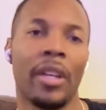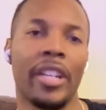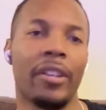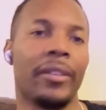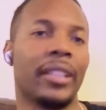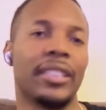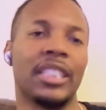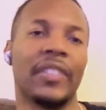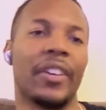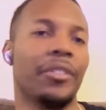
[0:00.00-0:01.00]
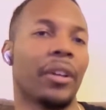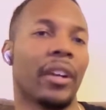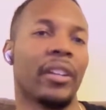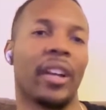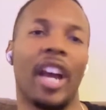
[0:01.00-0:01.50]
Let's say that
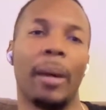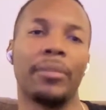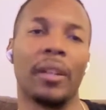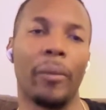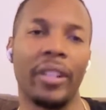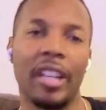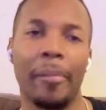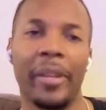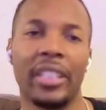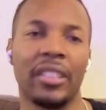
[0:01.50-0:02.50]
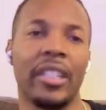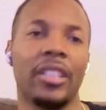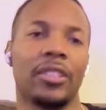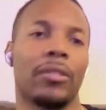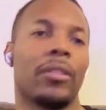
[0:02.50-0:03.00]
you can help them with their business,